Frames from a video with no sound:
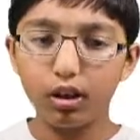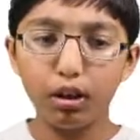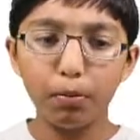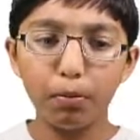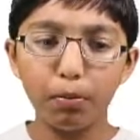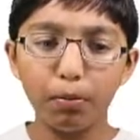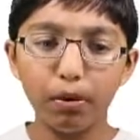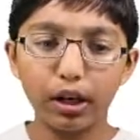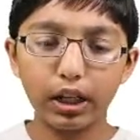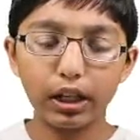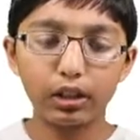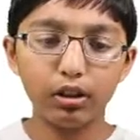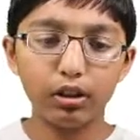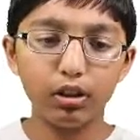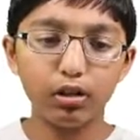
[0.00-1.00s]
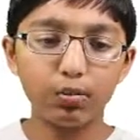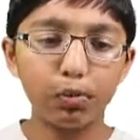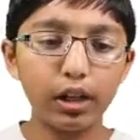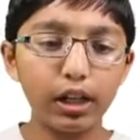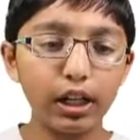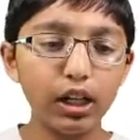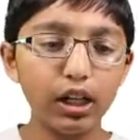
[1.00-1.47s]
open brackets close
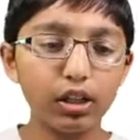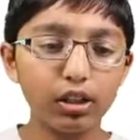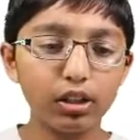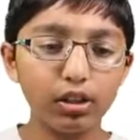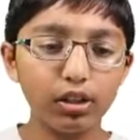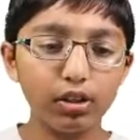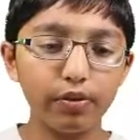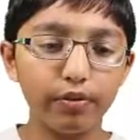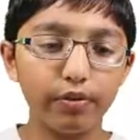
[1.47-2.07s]
brackets